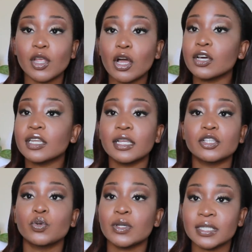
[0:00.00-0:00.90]
not gonna
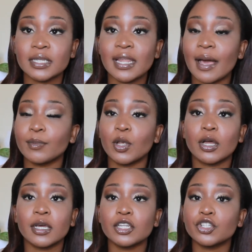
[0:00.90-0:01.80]
twist it, I'm not
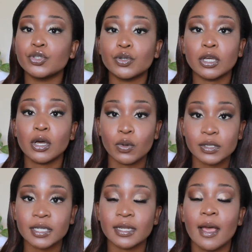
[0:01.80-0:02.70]
gonna
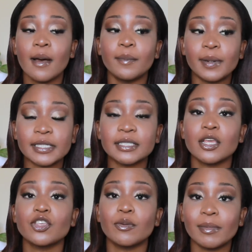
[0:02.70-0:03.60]
sugarcoat it, but
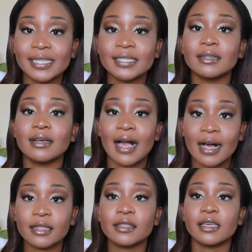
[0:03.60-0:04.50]
your mental
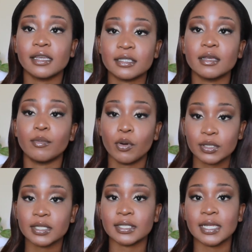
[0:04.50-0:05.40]
health is
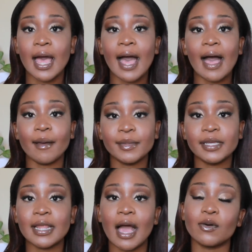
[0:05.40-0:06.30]
important. I
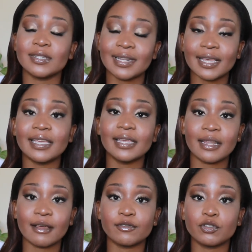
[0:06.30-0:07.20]
mean, I was lucky
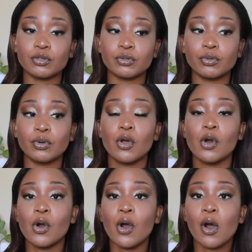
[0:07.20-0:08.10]
enough to
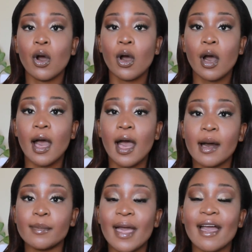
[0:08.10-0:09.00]

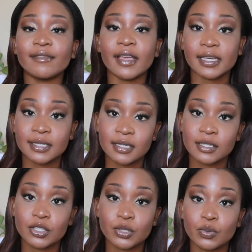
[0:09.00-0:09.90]
have
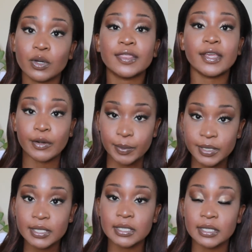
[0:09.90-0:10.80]
access to a
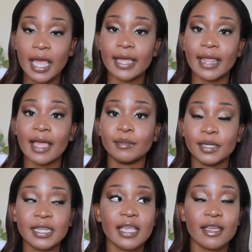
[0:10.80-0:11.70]
therapist, and I
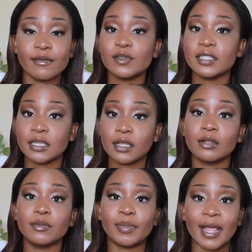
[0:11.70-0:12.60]
mean every
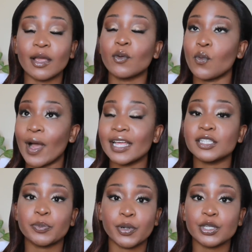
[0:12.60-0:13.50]
single black,
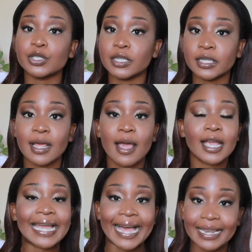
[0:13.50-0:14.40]
white person,
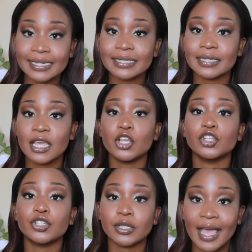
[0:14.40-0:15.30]
colored,
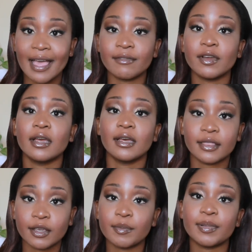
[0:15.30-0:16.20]
should have a
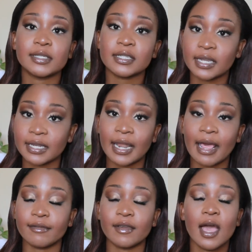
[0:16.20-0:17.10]
therapist in their
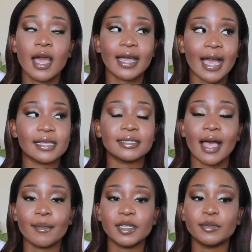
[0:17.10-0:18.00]
life. Guys,
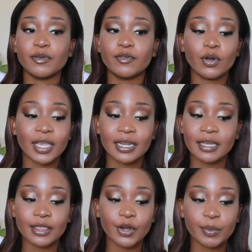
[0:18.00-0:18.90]
I mean, before getting
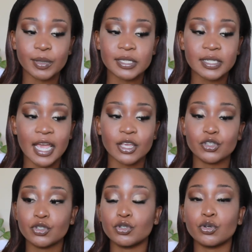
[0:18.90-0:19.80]
a therapist, I
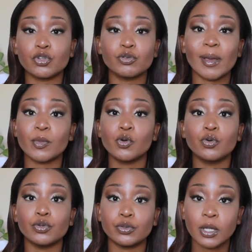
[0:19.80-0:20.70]
used to talk to my
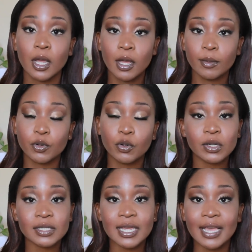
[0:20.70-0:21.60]
mkulu. Mkulu
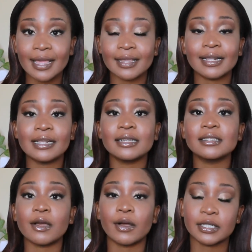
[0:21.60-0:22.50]
is the guy that
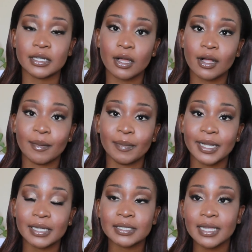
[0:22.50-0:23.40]
cleans around in our
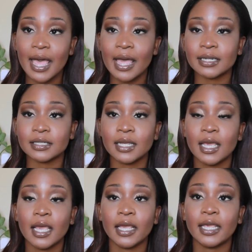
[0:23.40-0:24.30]
complex, and
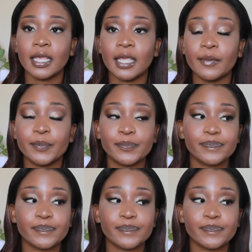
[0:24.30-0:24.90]
he